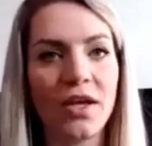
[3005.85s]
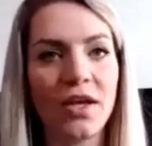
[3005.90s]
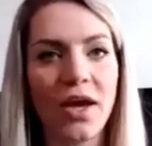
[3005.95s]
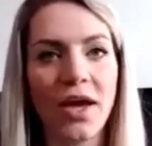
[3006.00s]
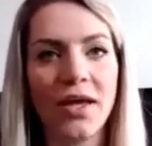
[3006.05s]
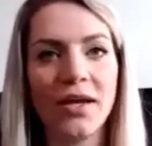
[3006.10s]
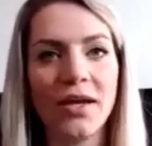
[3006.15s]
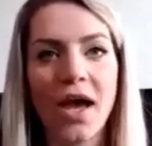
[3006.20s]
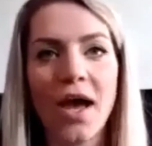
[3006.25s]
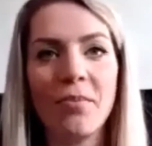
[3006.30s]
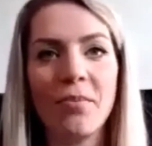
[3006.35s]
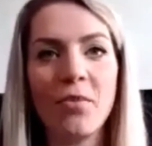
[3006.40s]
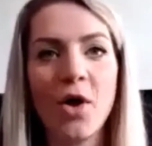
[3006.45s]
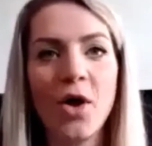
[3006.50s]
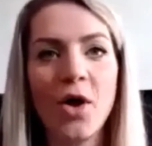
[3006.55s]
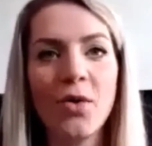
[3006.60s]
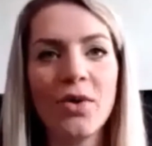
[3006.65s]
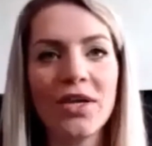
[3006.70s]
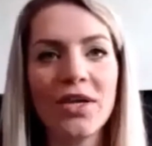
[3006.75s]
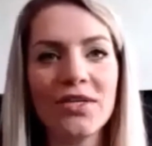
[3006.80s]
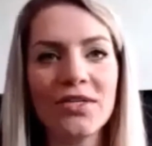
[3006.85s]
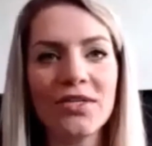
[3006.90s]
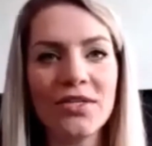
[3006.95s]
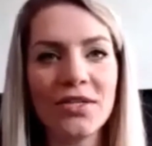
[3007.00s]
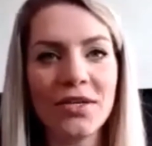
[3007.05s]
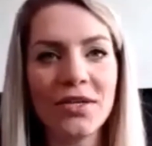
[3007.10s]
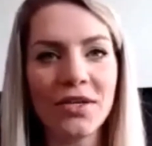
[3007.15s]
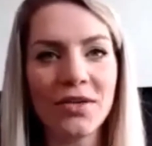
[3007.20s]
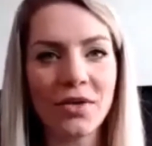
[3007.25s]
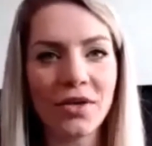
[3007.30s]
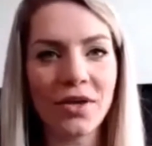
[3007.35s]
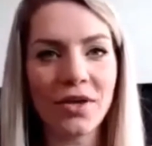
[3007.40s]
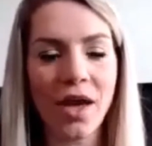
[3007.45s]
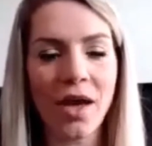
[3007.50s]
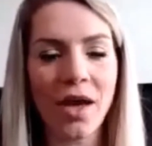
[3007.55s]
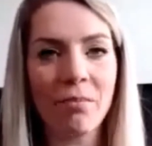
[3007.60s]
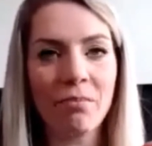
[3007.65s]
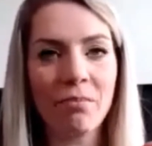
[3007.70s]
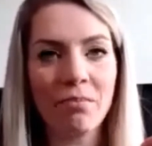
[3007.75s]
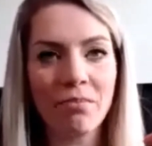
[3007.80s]
And I'm always
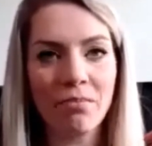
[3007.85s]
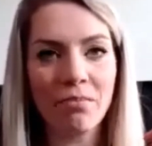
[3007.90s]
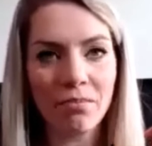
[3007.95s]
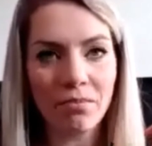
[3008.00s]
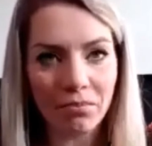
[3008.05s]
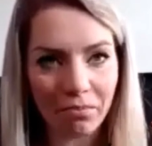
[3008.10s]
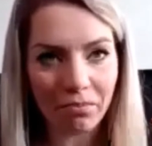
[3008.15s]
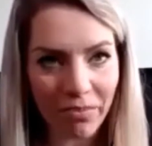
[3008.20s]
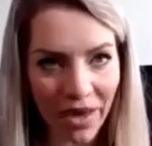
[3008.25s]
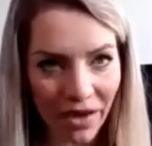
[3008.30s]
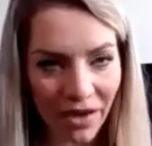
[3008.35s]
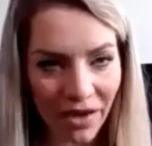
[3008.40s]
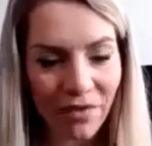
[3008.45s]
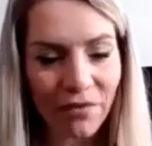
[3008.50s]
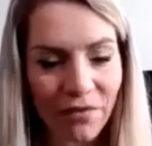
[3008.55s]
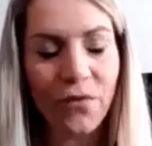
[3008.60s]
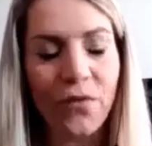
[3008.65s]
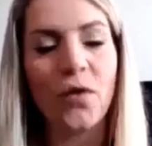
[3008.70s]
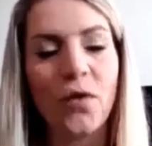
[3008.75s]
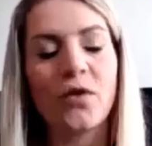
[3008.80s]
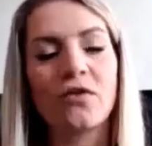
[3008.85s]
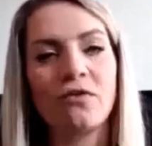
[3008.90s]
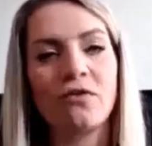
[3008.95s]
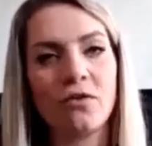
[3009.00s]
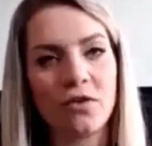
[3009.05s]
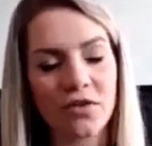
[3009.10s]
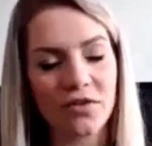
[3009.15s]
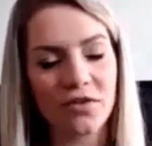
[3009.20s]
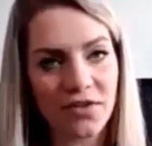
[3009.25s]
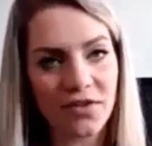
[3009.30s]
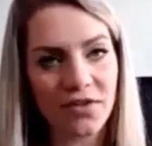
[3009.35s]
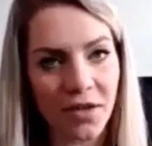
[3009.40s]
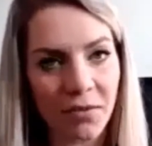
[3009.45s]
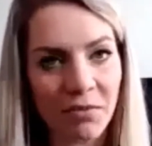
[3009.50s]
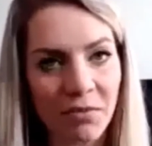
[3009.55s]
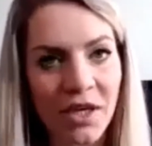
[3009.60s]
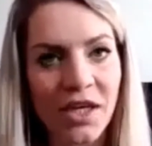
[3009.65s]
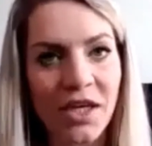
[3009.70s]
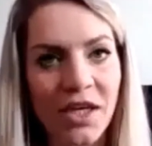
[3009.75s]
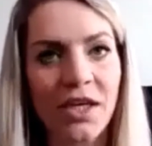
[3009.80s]
come back and forth to the same
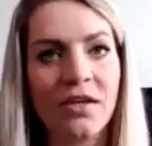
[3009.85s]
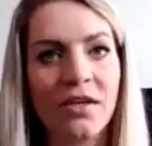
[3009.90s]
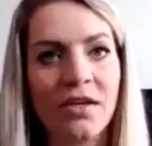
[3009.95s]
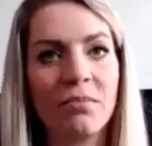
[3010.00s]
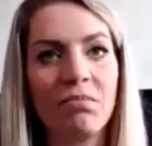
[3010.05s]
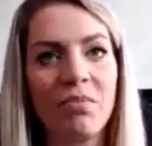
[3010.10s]
meaning,